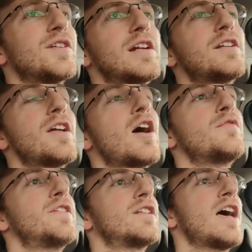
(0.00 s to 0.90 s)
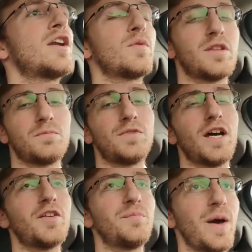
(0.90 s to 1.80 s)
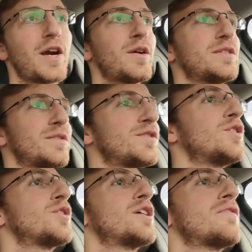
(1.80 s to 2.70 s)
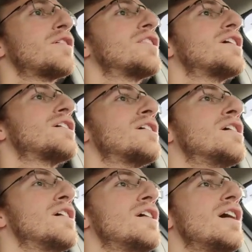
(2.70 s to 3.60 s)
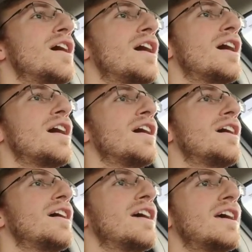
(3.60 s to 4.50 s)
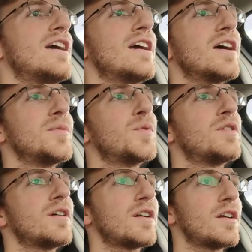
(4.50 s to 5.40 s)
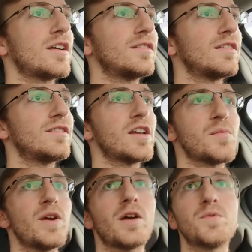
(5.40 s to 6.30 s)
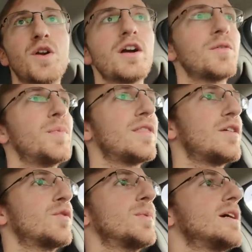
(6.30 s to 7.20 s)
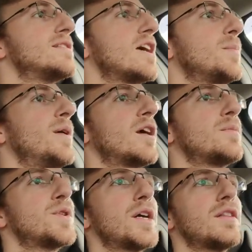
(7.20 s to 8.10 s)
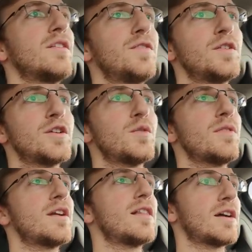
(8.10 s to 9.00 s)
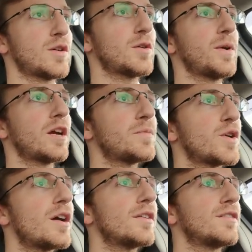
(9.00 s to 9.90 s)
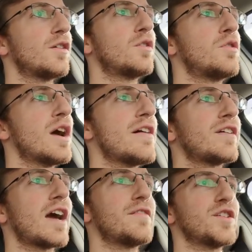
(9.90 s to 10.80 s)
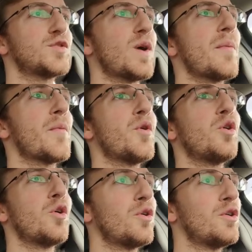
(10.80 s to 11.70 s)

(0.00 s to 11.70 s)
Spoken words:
start outfitting that with a ton of batteries and solar and everything, and put it on an existing pickup truck, but then replace that pickup truck in the future with an electric pickup truck. So having kind of a swappable